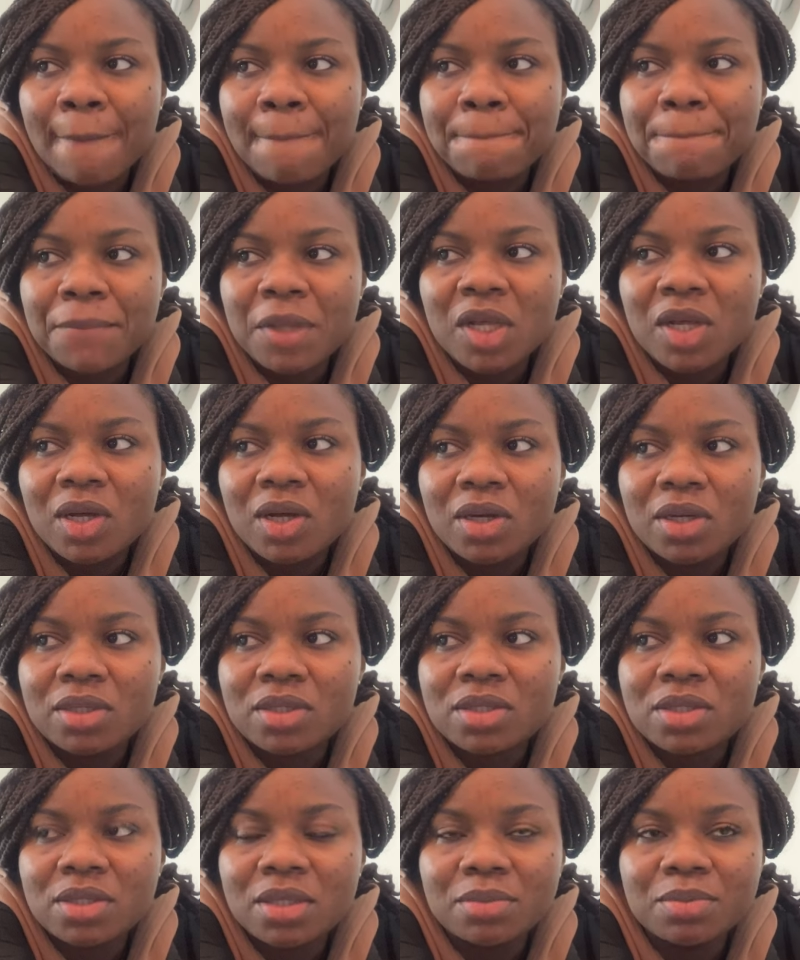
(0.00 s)

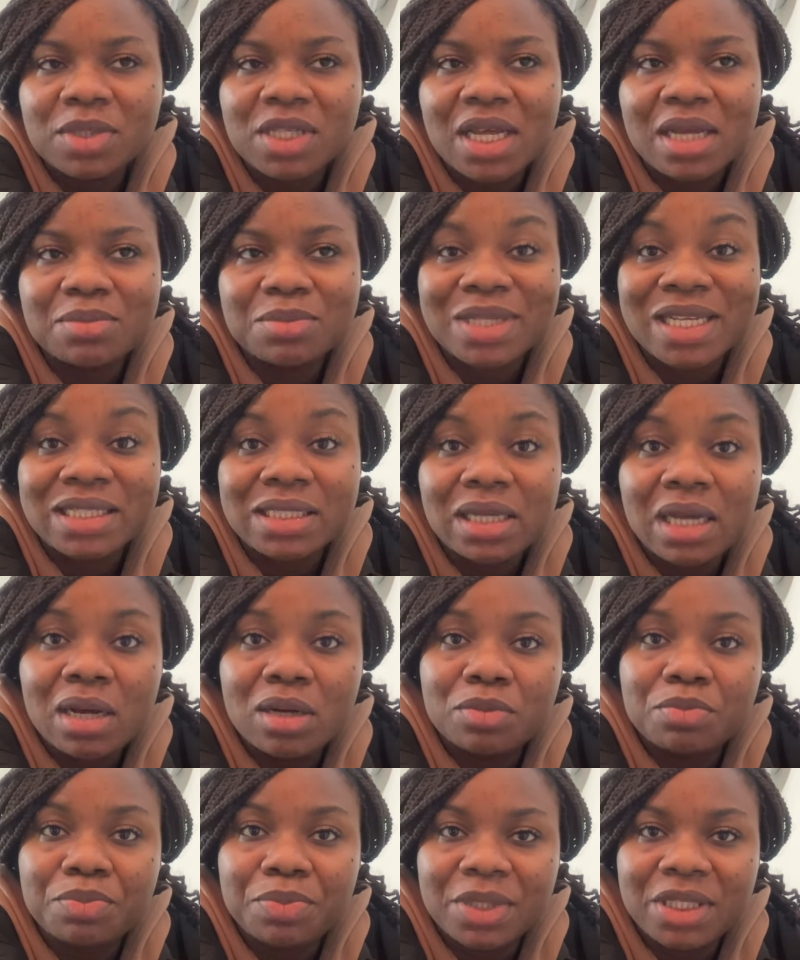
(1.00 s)
Because sometimes I see how
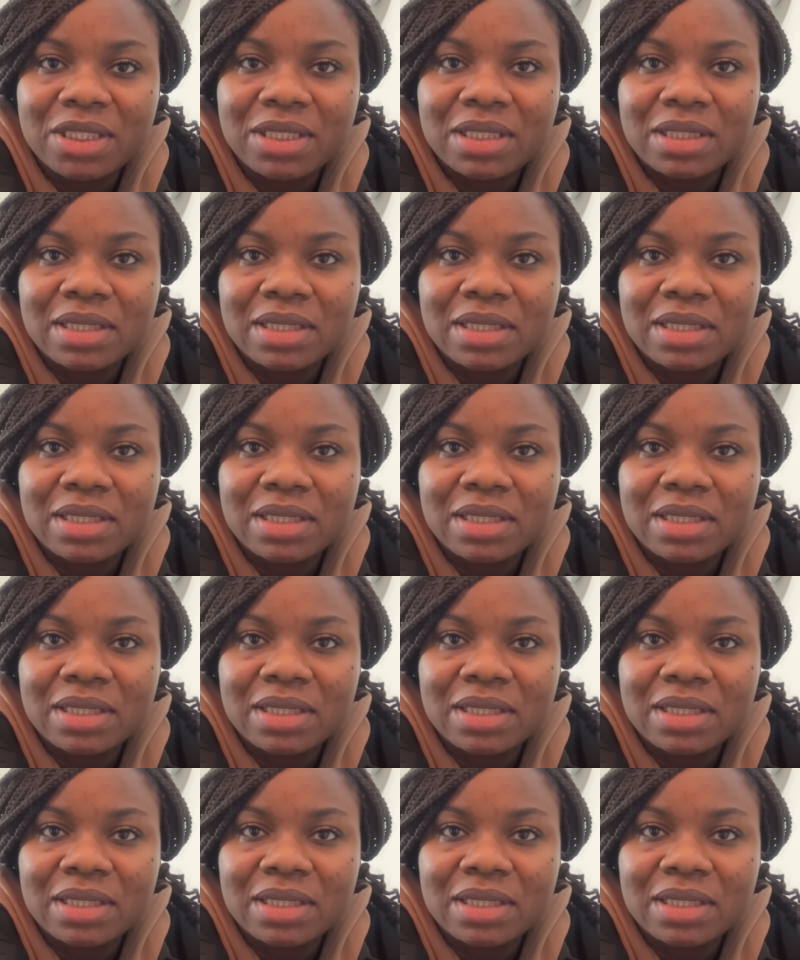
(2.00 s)
busy